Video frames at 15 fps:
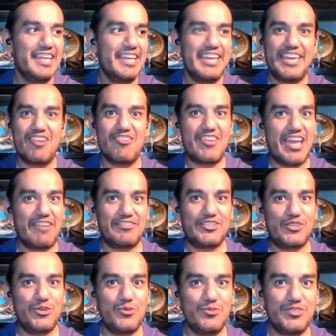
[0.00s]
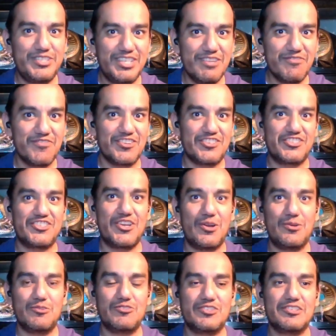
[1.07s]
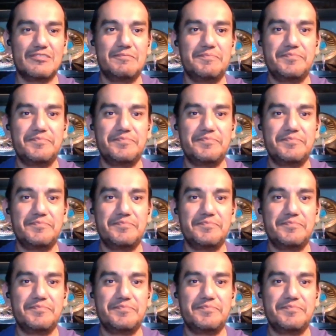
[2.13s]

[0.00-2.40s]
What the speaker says: Here you have 2 different shows.